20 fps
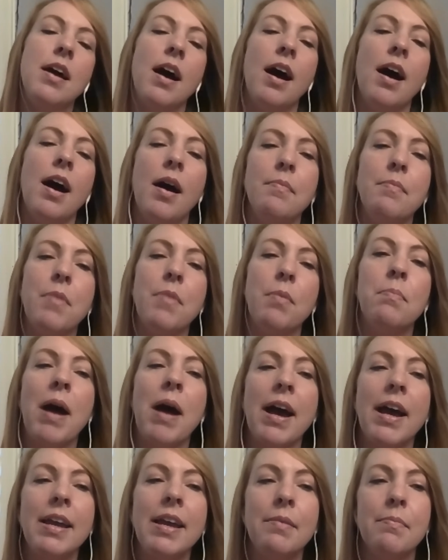Um,
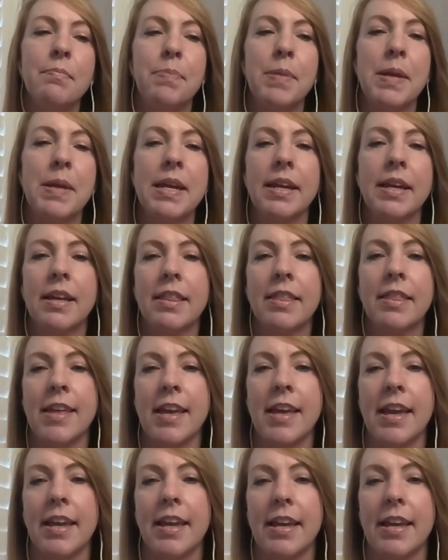my big
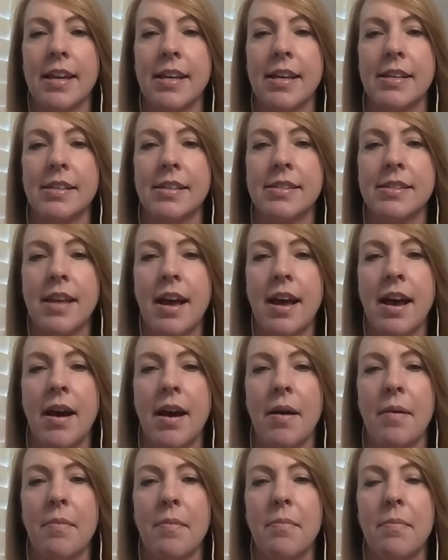thing is
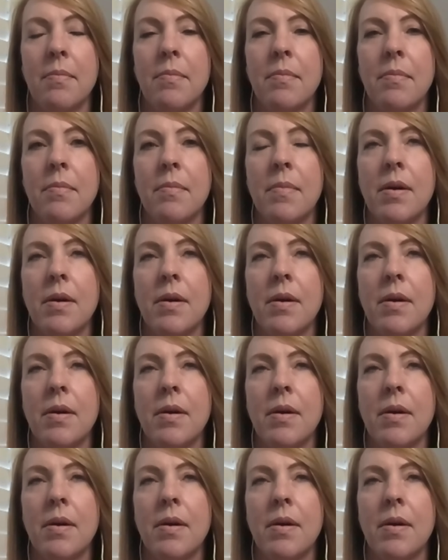um,